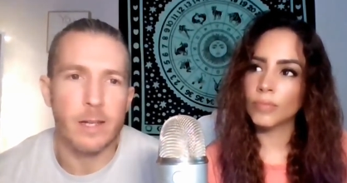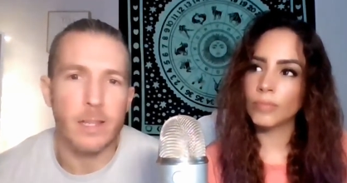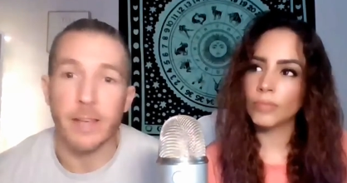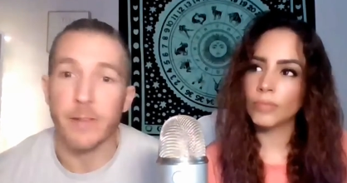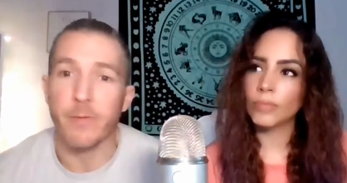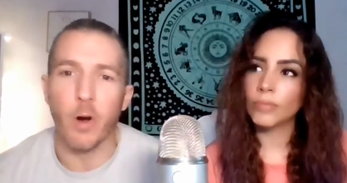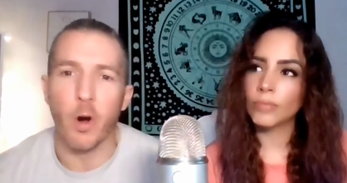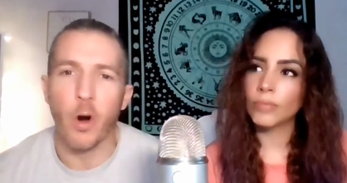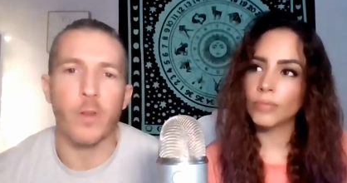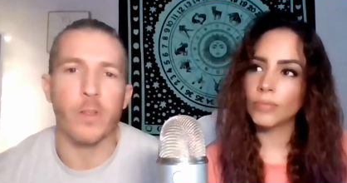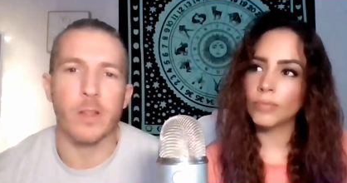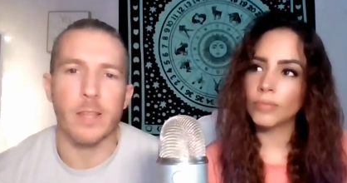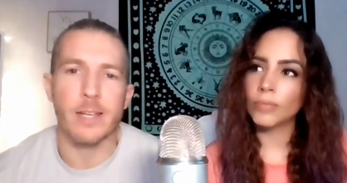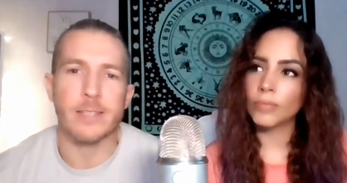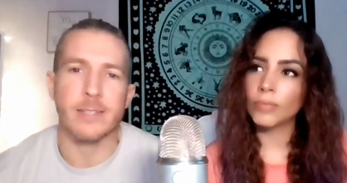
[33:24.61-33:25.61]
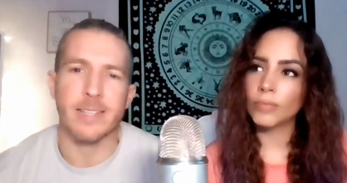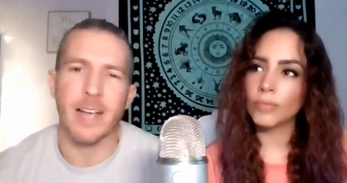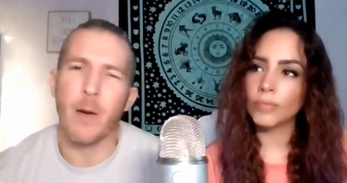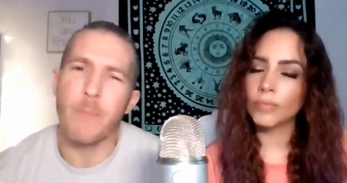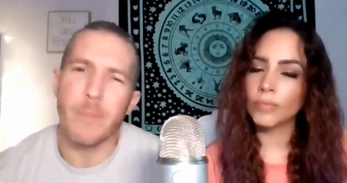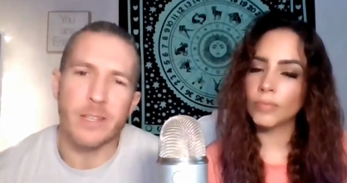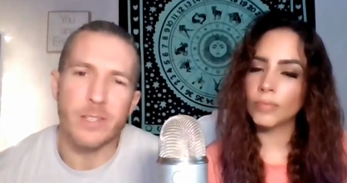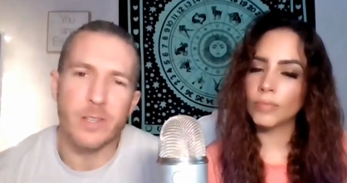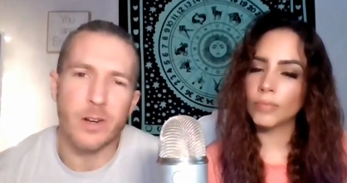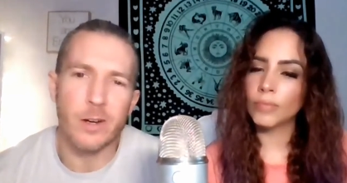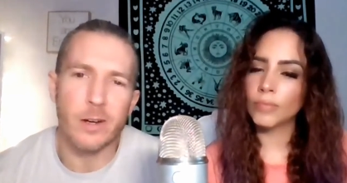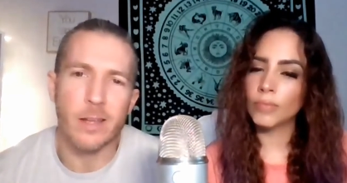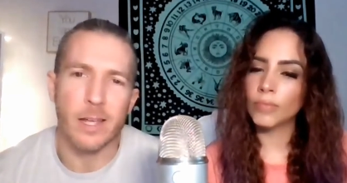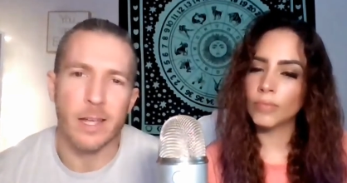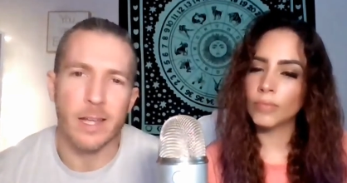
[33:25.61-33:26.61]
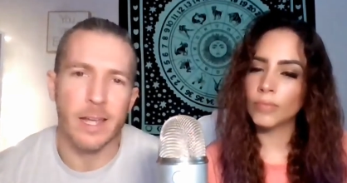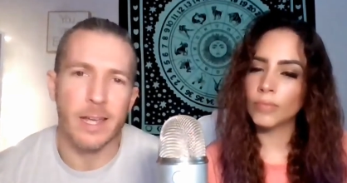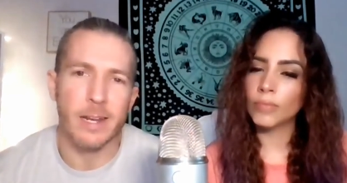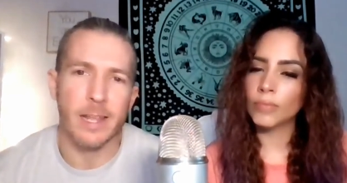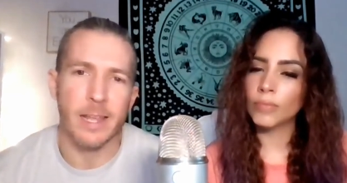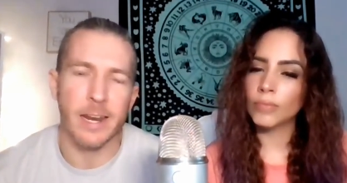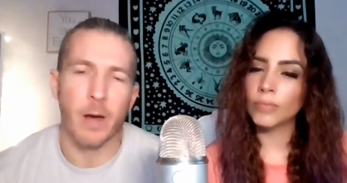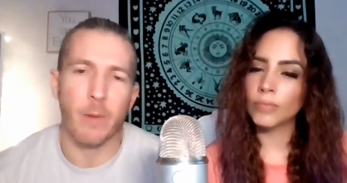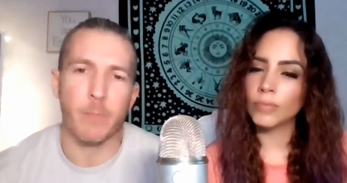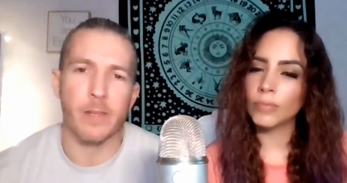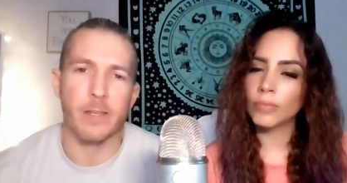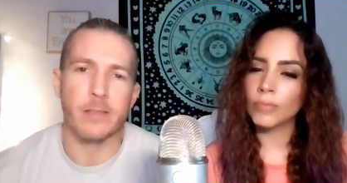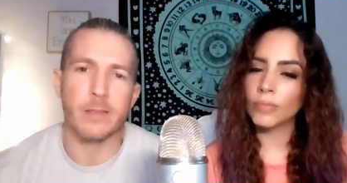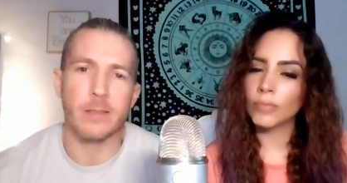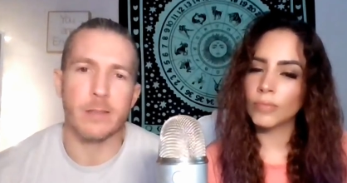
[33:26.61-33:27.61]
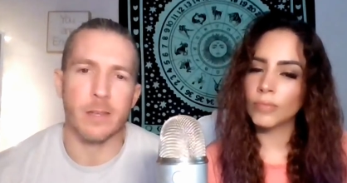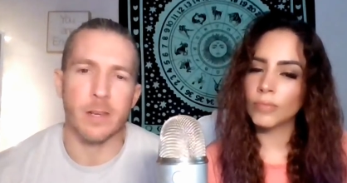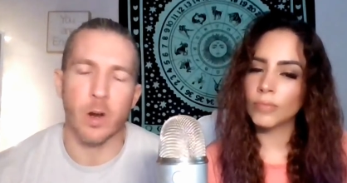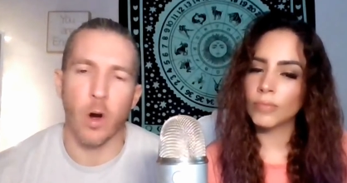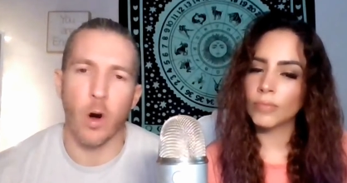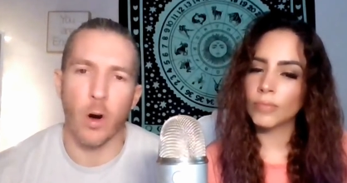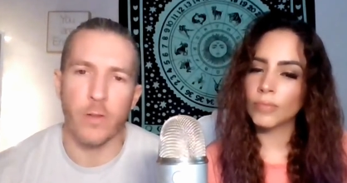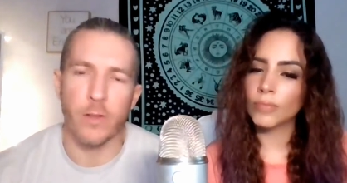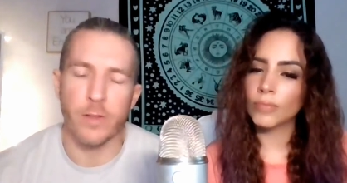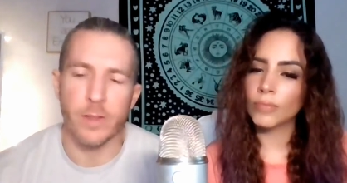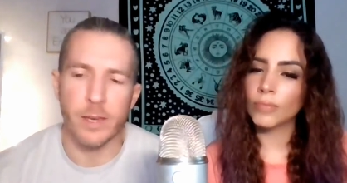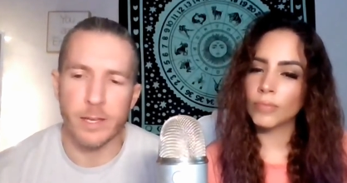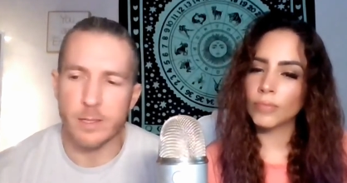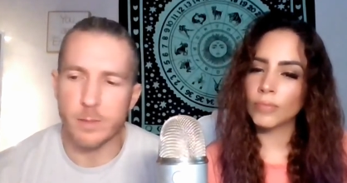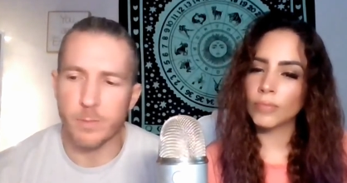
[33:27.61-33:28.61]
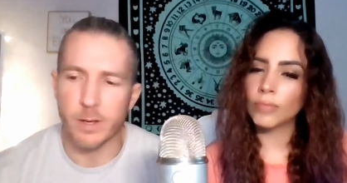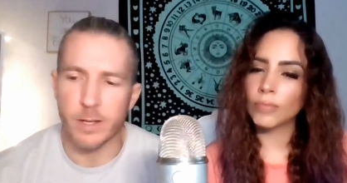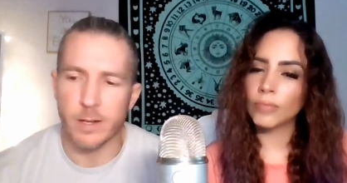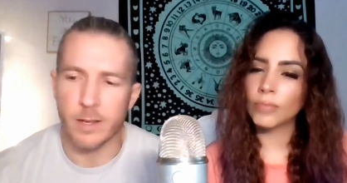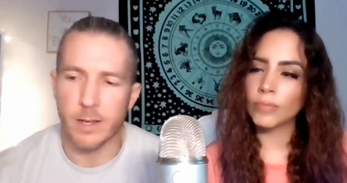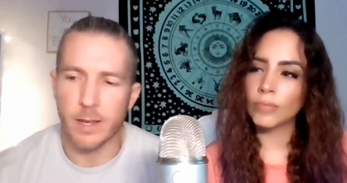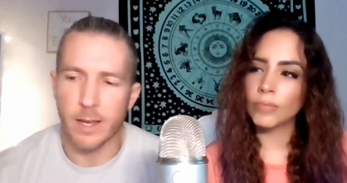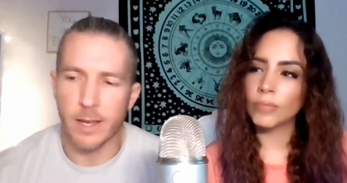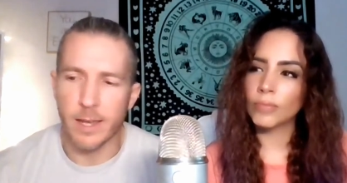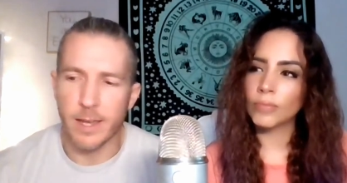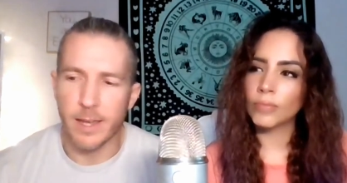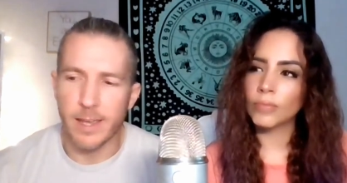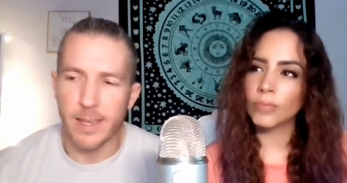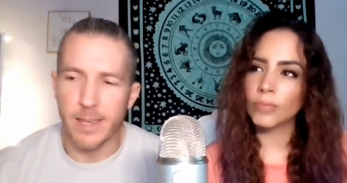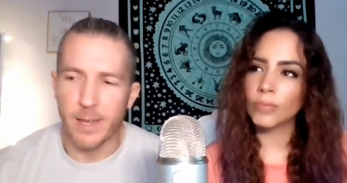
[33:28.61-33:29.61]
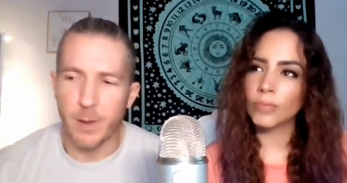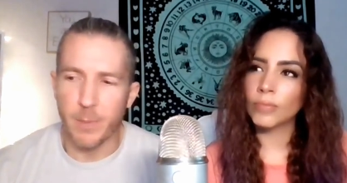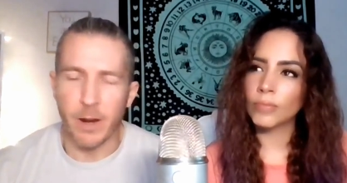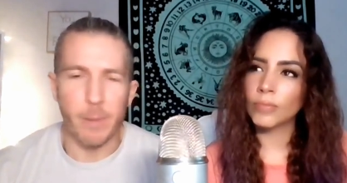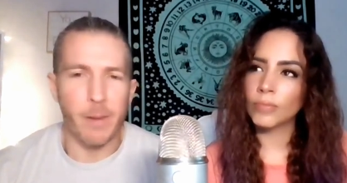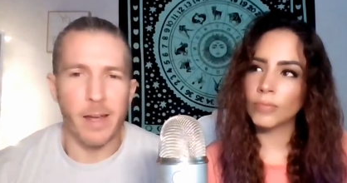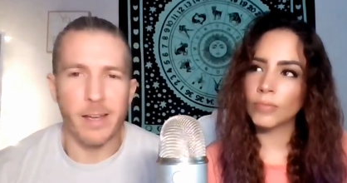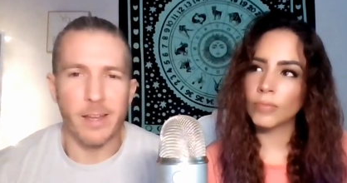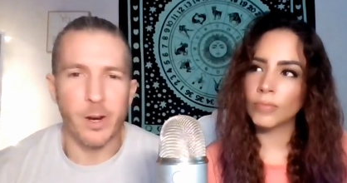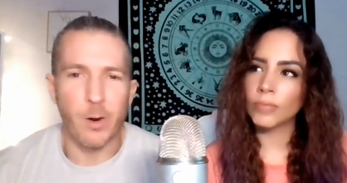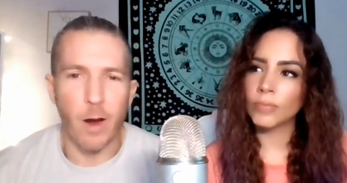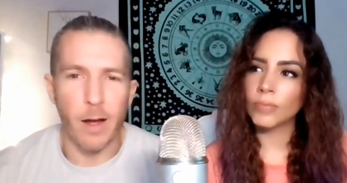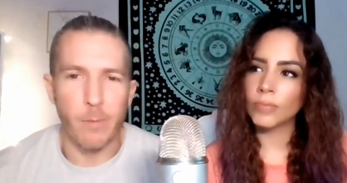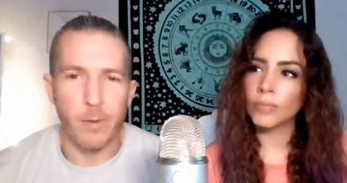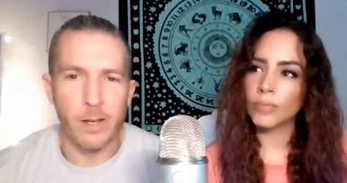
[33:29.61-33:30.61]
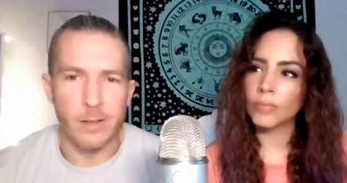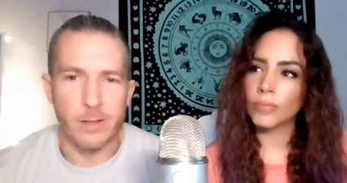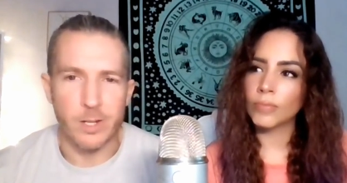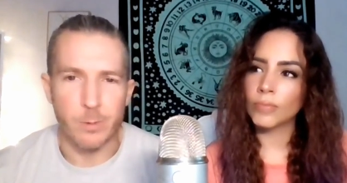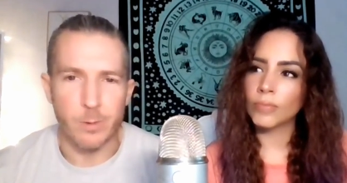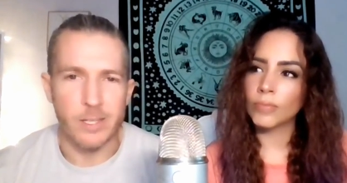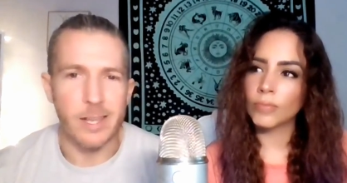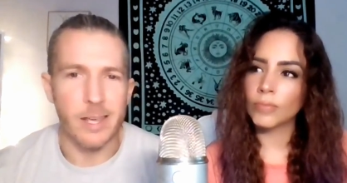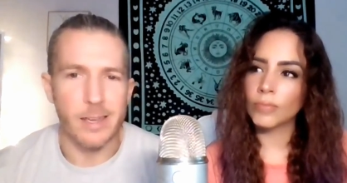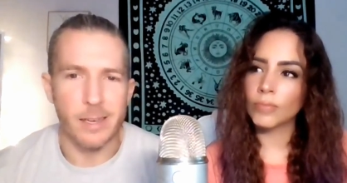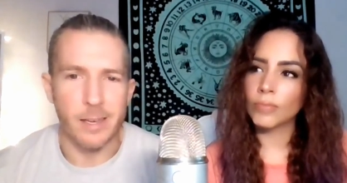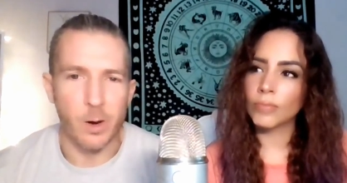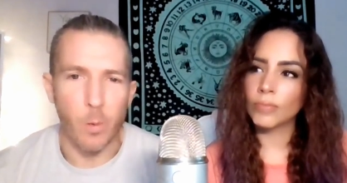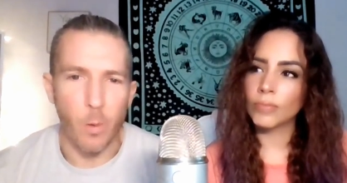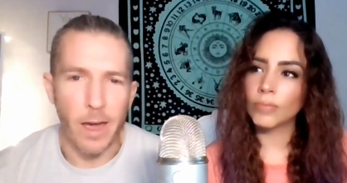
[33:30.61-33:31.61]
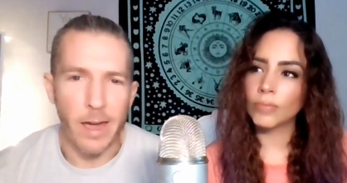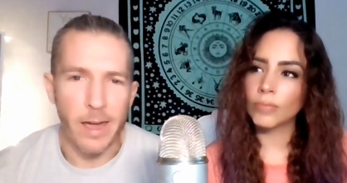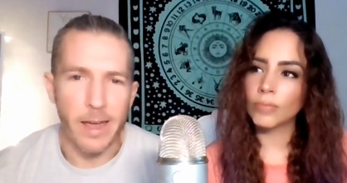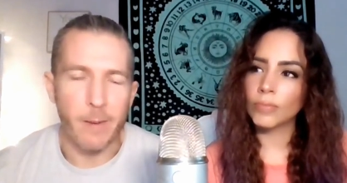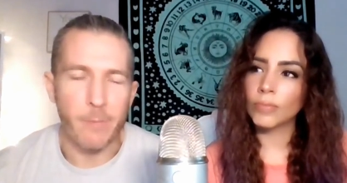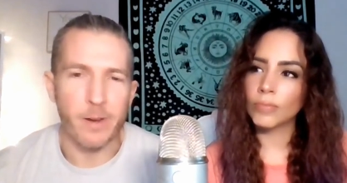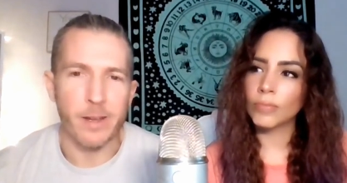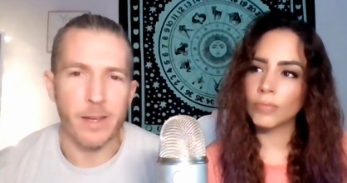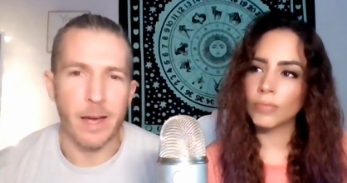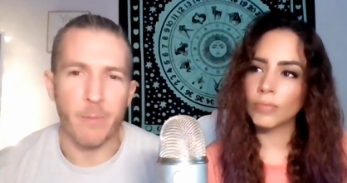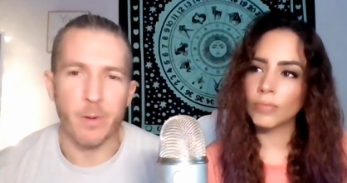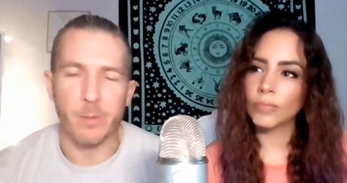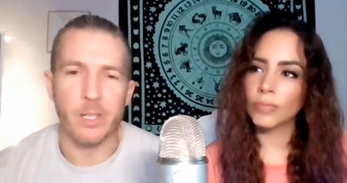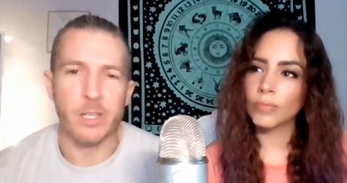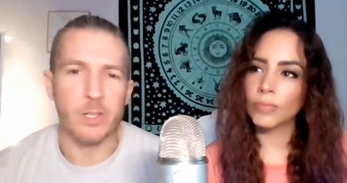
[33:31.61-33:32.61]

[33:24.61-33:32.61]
Speaker 1: Like for all the lessons. I'll miss her and, and I'll miss, you know, all the things, but, but I'm not going to cry because she was taking away. I'm going to, I'm going to be